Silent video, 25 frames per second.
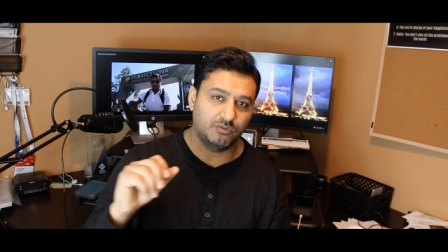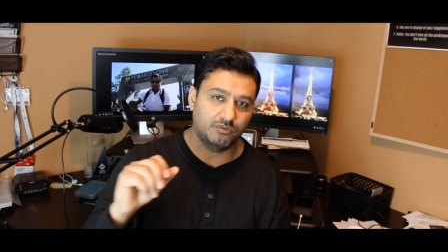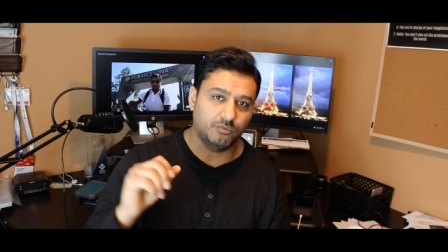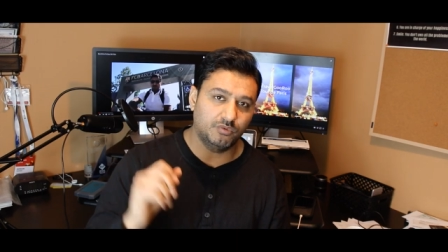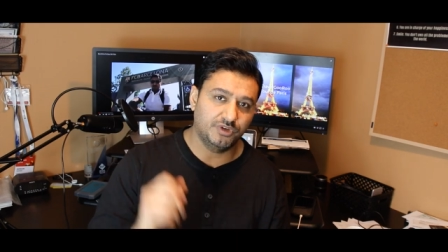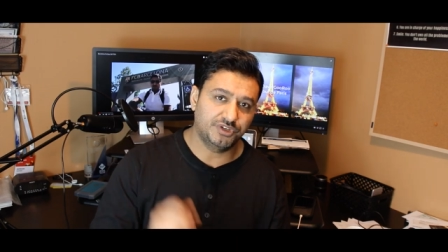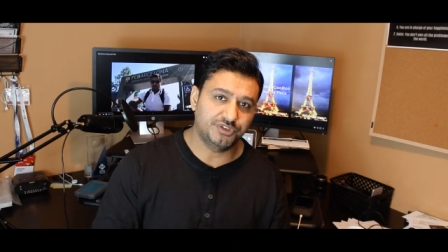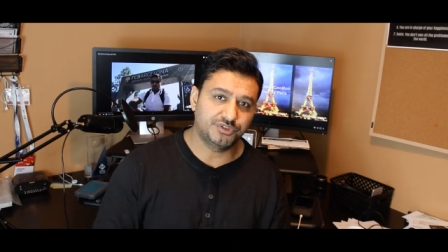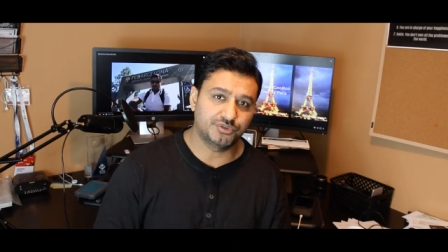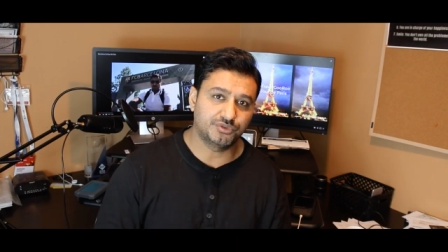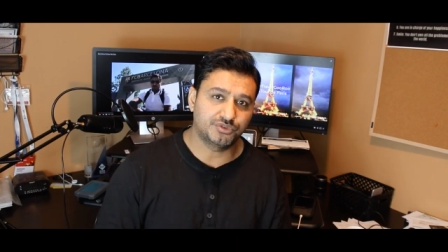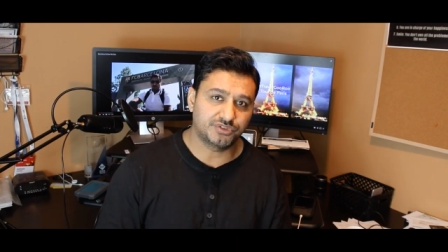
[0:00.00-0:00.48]
The
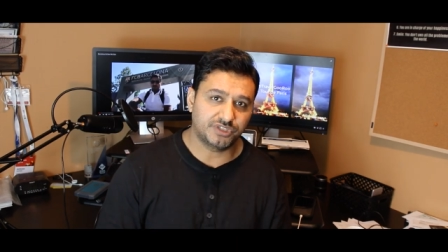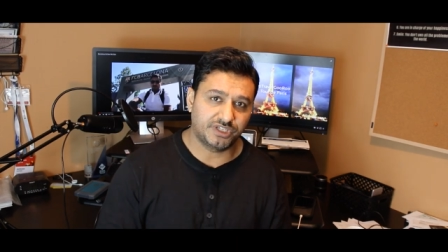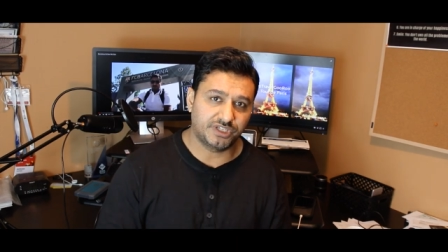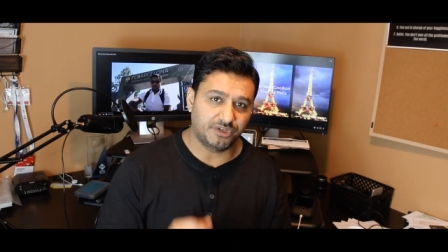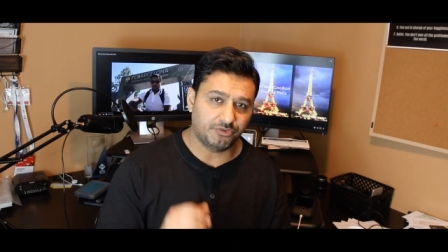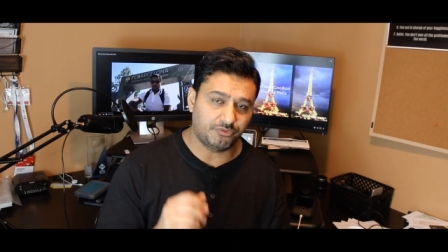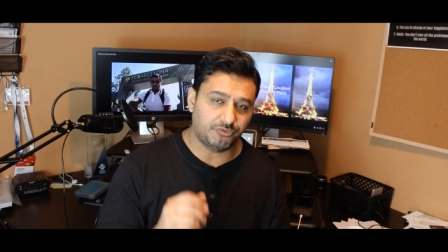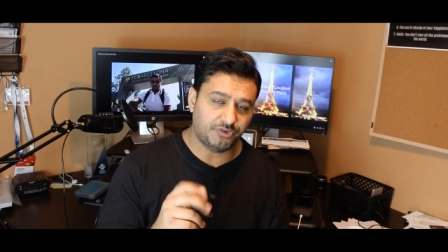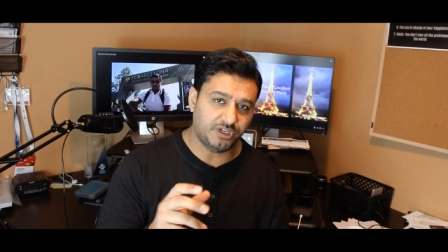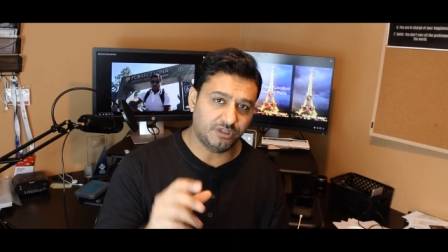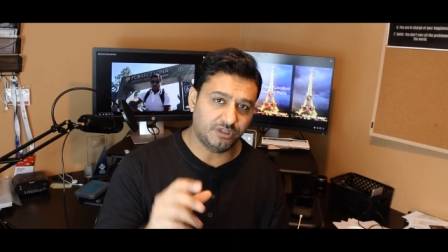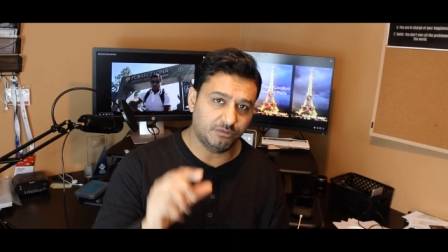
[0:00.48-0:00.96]
one usually
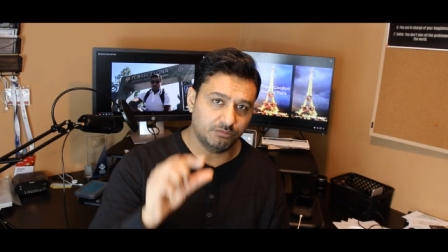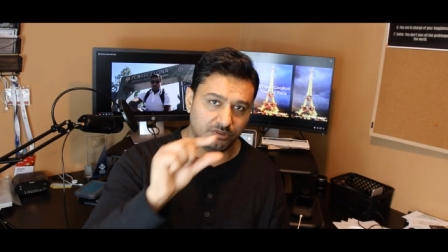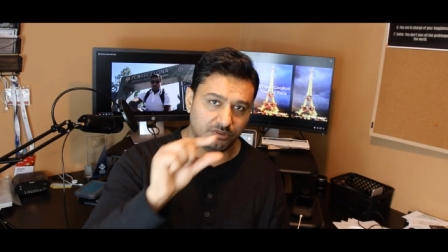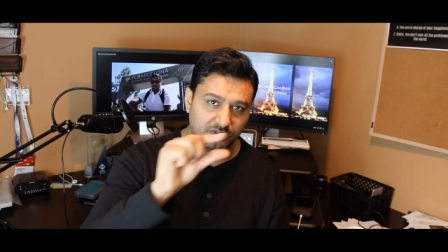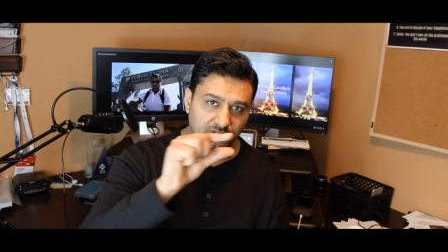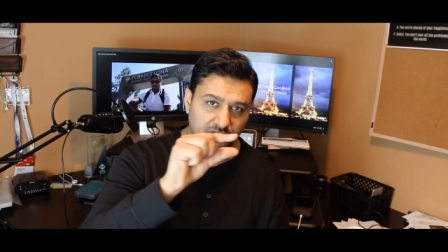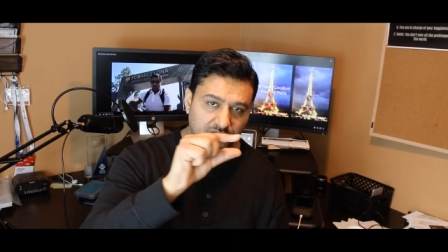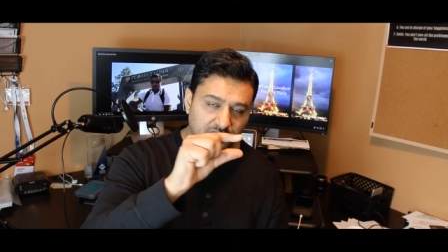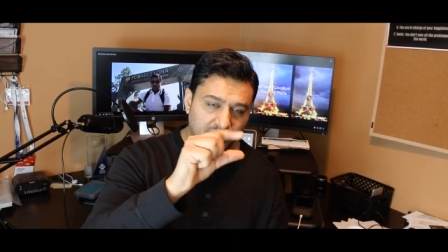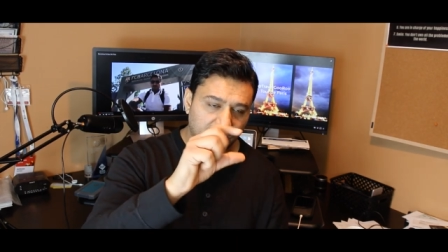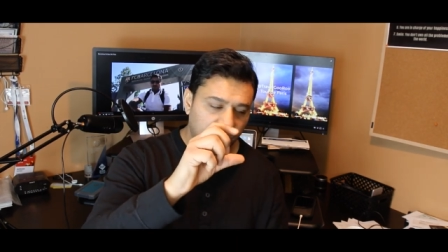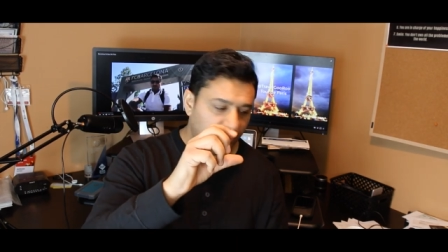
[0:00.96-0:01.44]

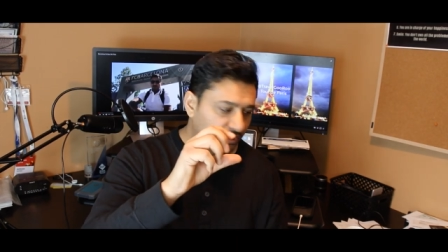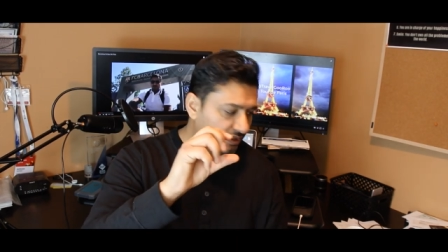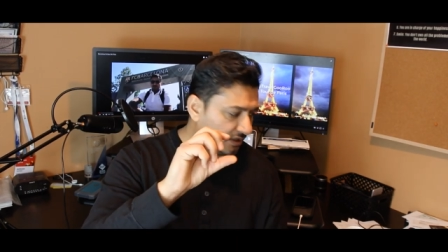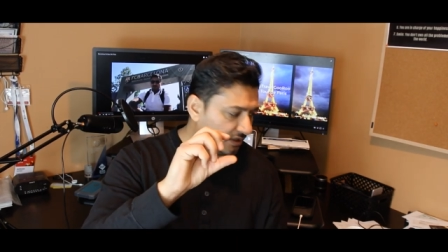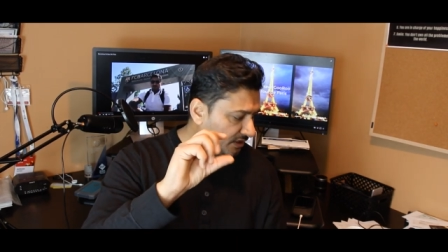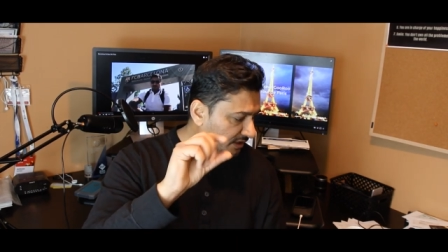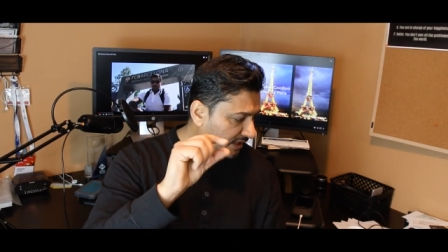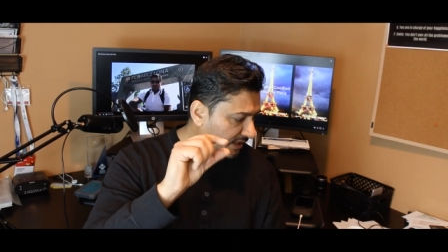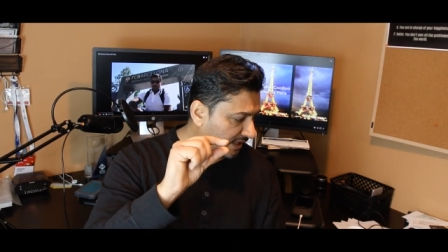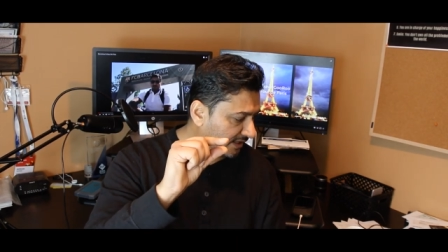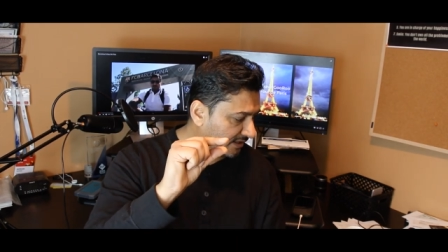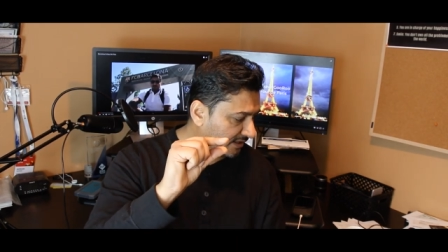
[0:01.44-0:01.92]
available,
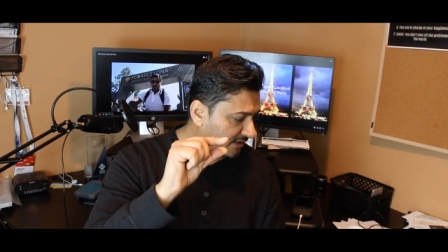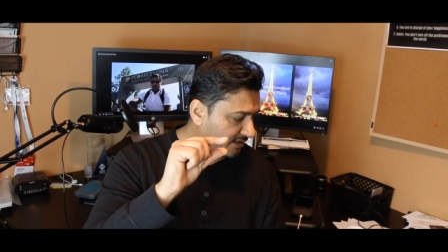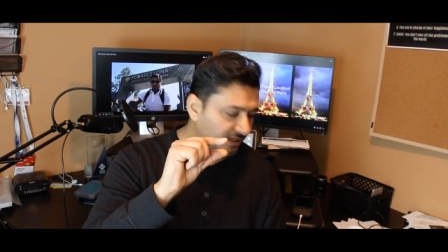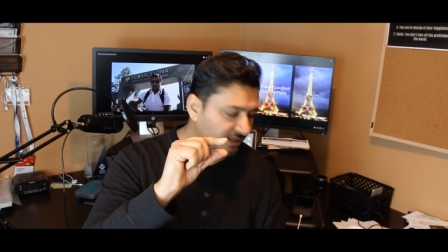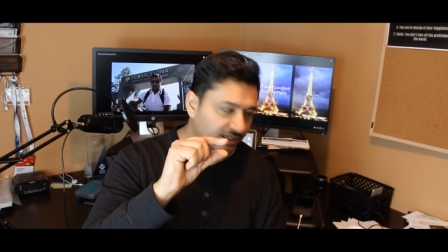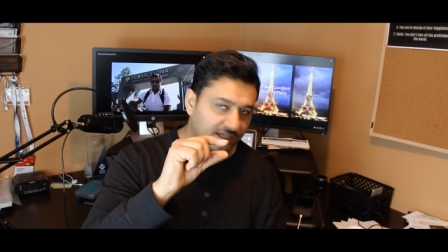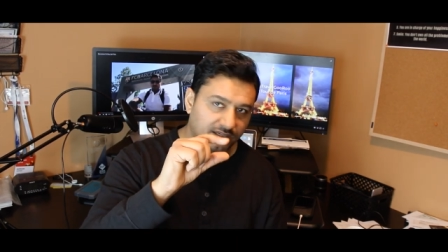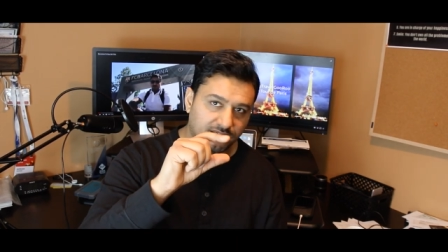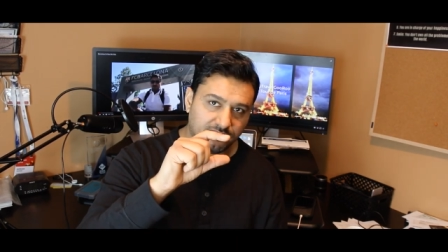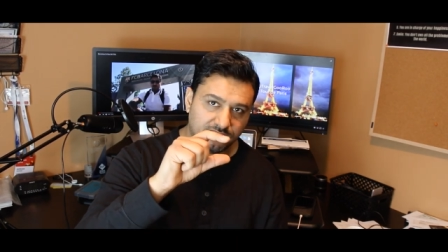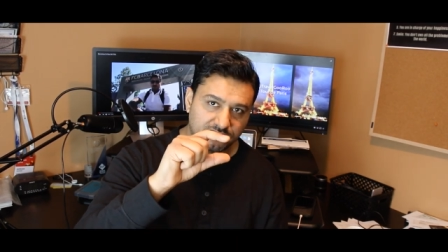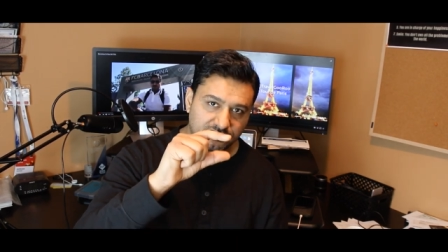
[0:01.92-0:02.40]
like
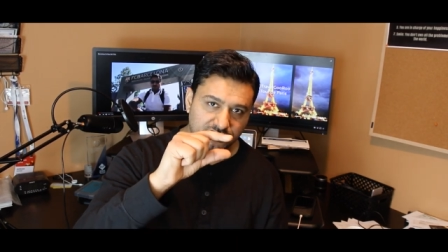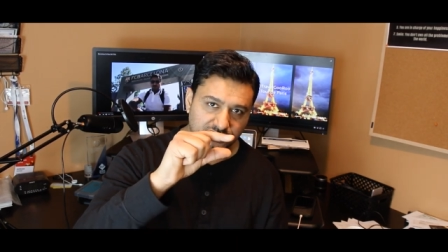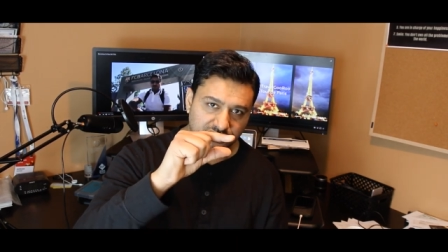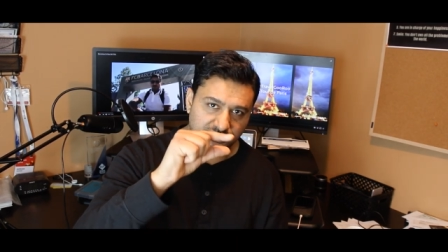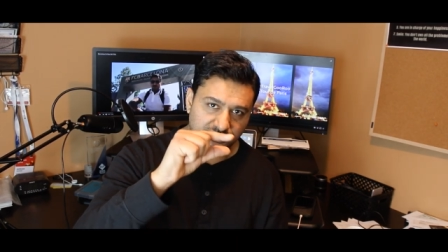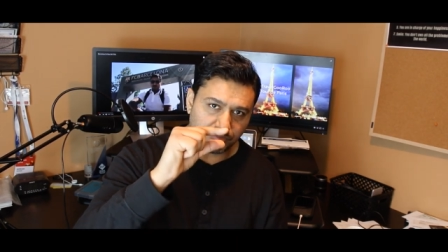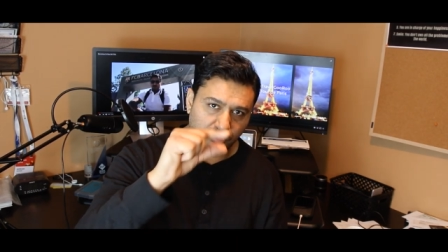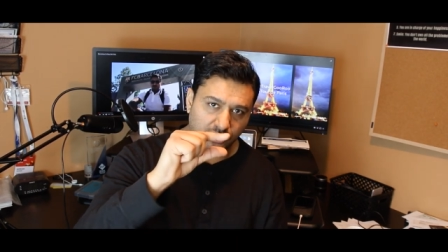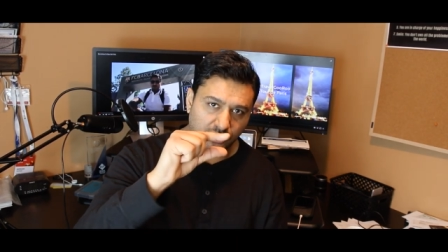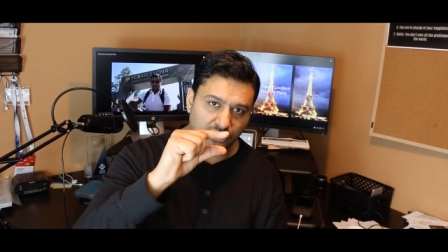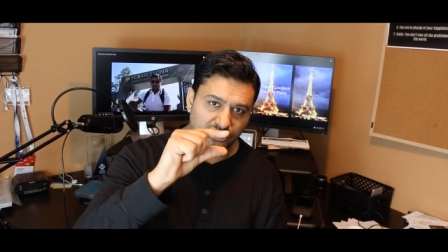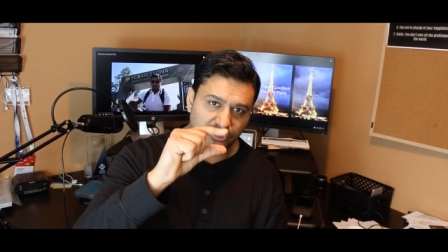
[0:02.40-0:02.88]
a
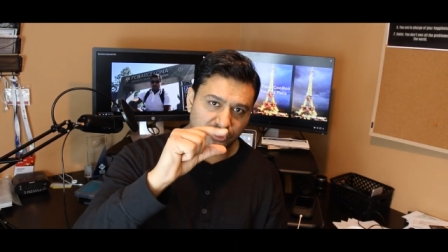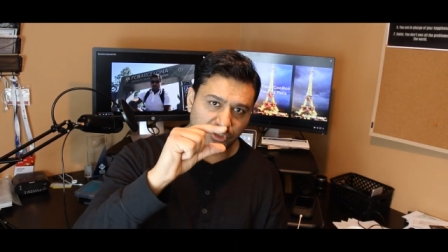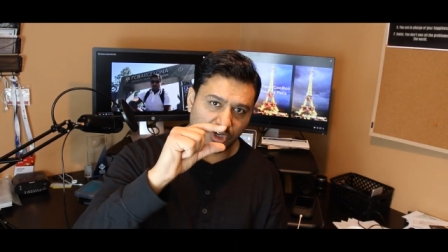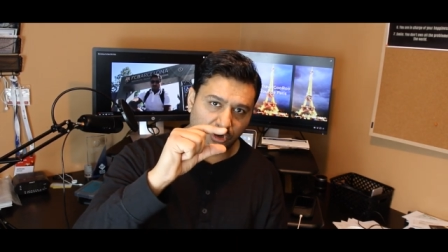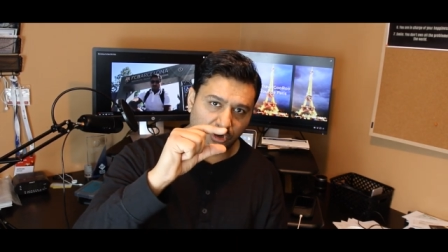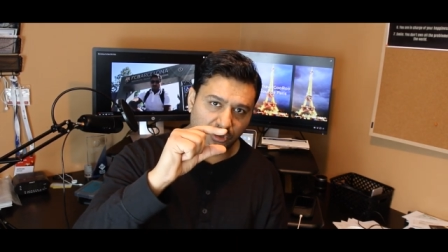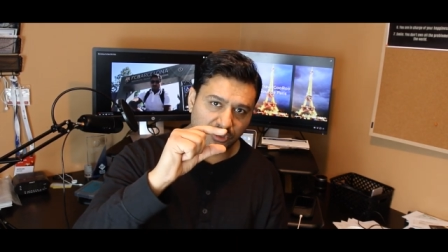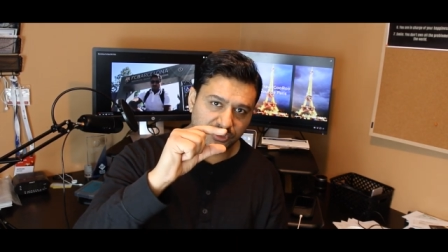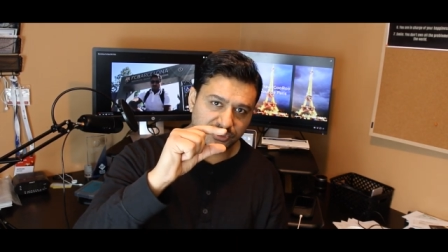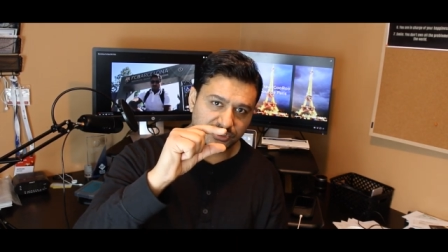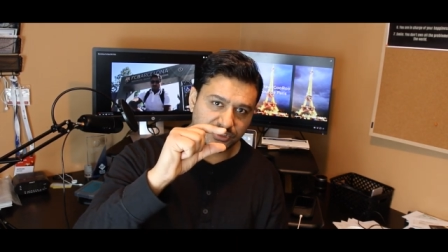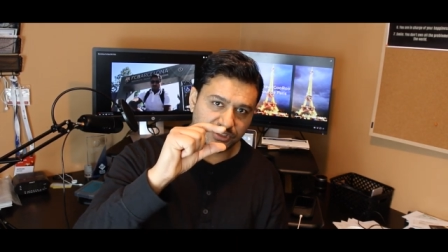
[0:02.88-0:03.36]
small
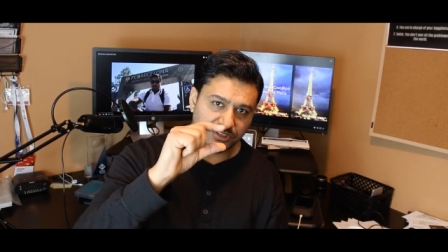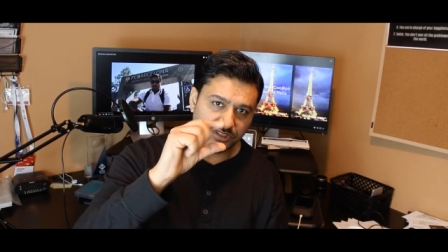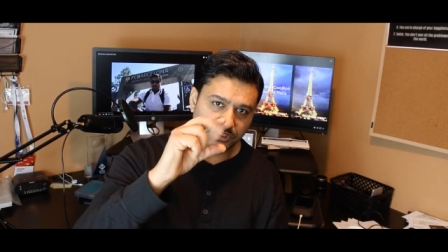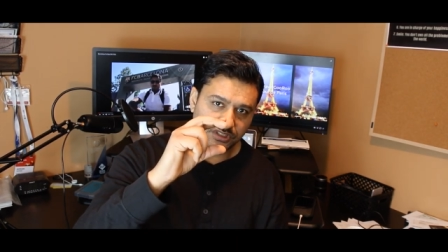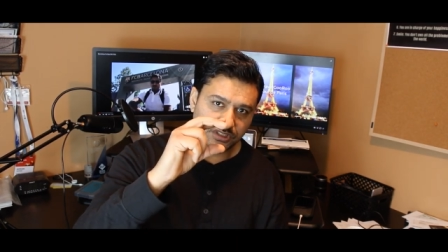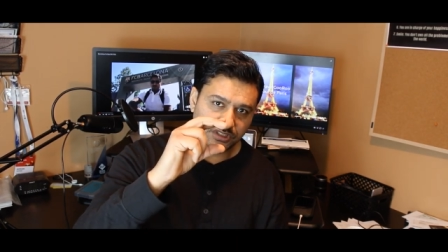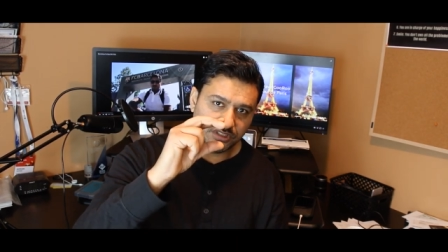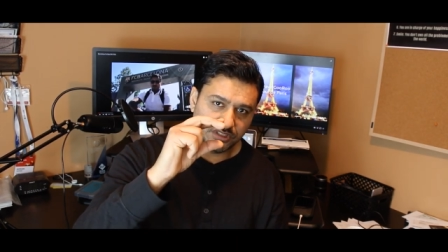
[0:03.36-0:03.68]
torch